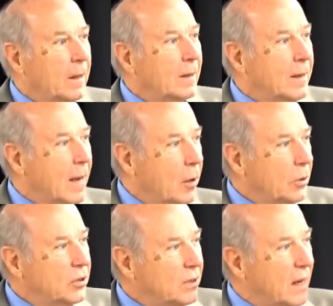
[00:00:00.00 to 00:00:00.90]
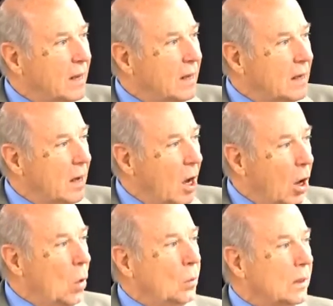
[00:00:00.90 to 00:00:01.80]
Notice that he
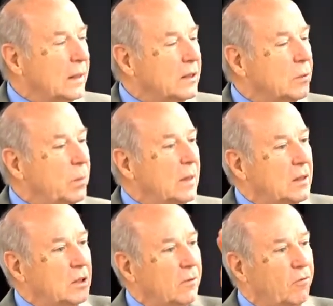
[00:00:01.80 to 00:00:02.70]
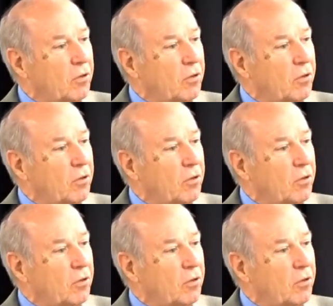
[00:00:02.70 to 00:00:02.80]
only speaks of